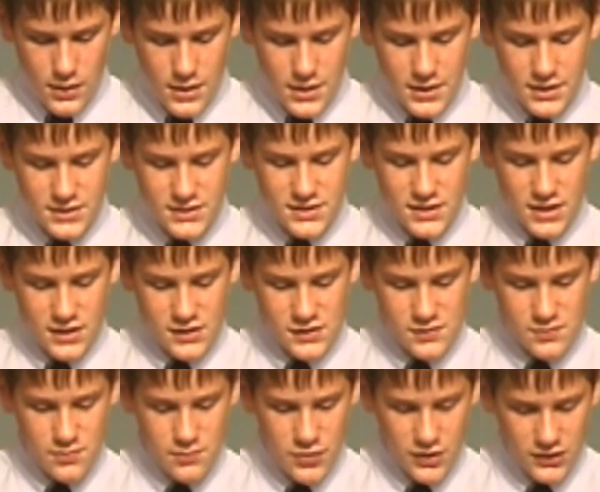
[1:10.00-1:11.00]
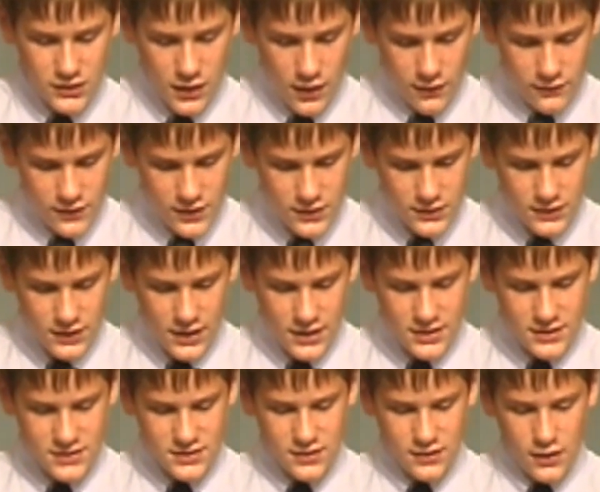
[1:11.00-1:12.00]
It says, "Beloved, let
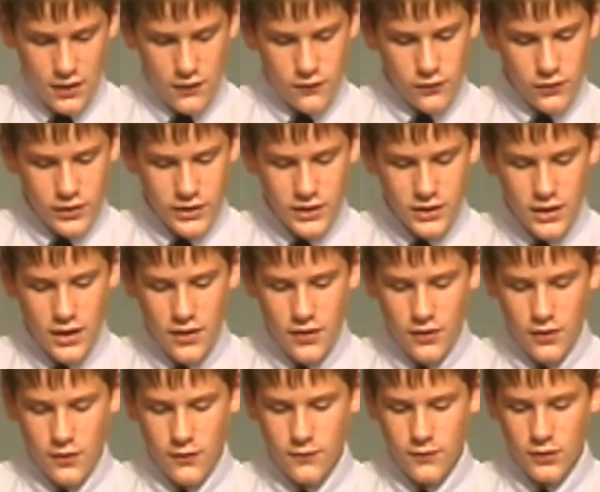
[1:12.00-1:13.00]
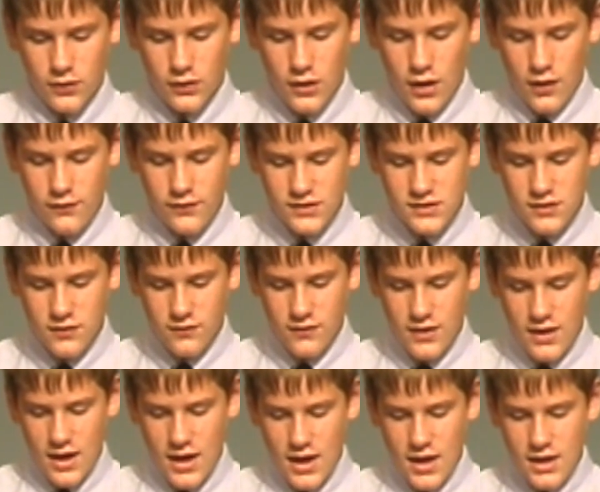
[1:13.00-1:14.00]
us love one another, for love is of
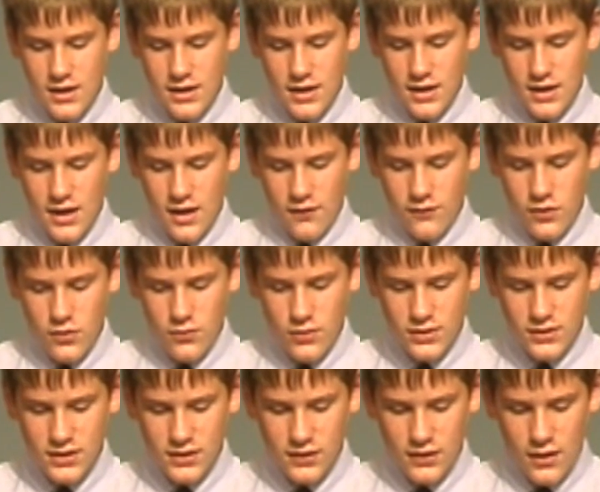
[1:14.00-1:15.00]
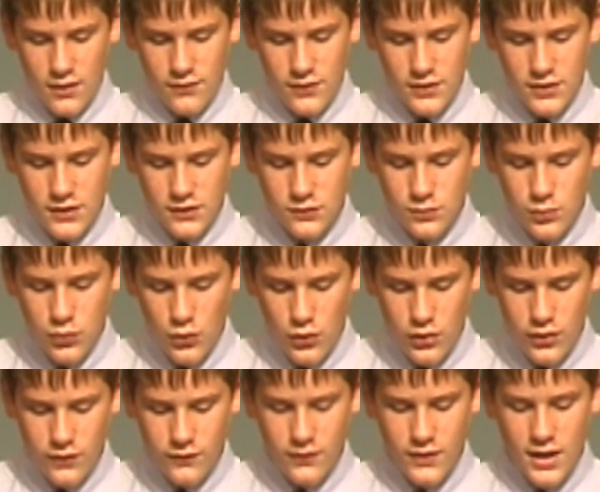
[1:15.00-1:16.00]
God, and everyone that loveth is
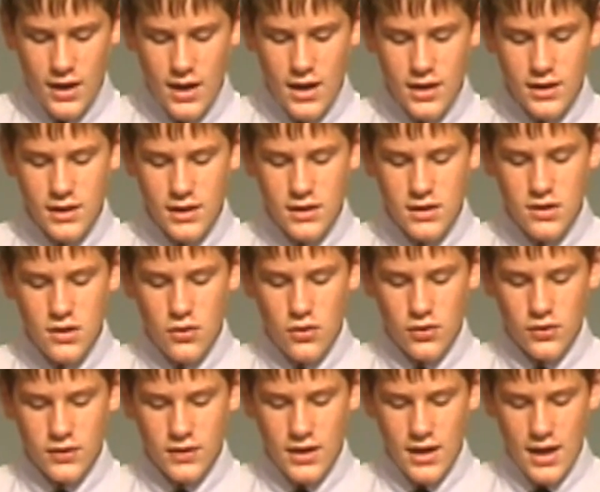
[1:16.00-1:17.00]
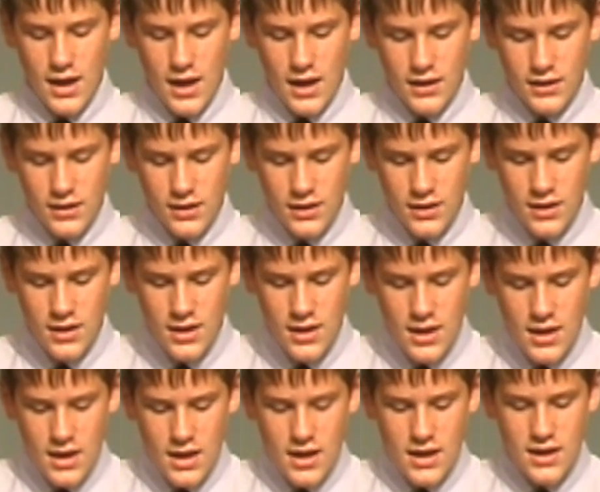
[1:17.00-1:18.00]
born of God and knoweth God.
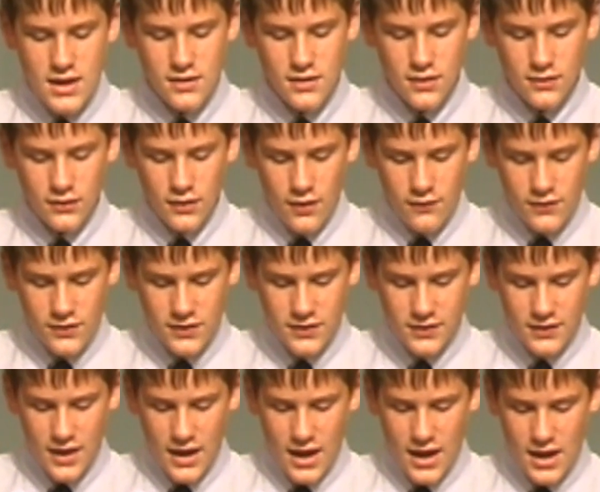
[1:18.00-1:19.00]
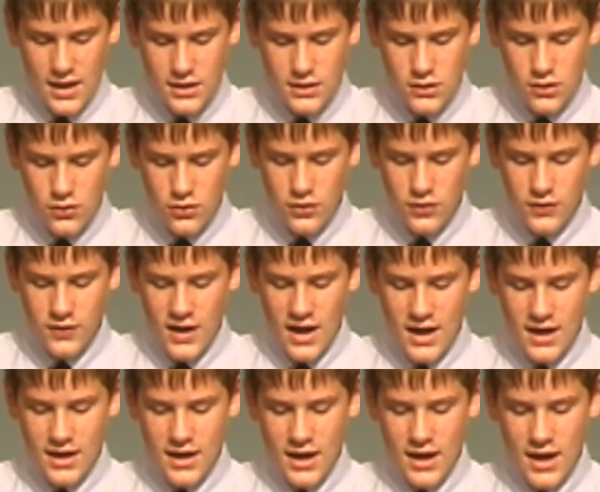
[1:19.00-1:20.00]
He that loveth not knoweth
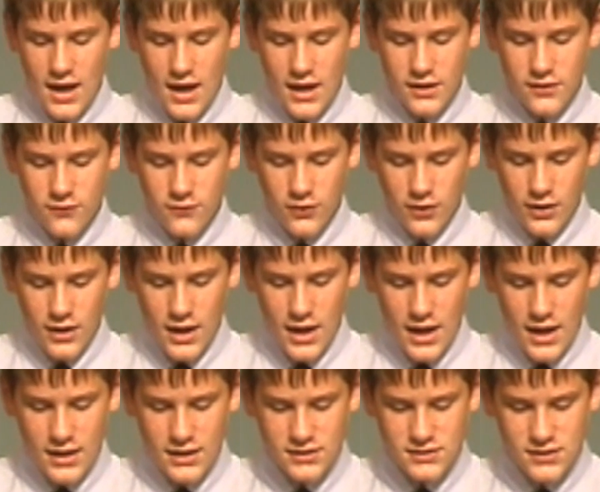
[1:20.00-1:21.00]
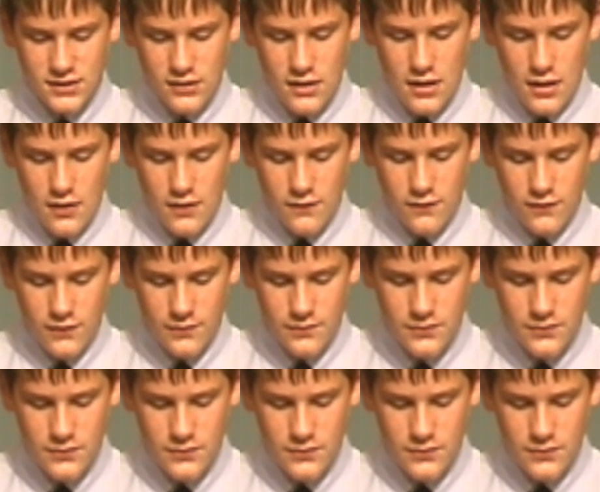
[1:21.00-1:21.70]
not God, for God is love.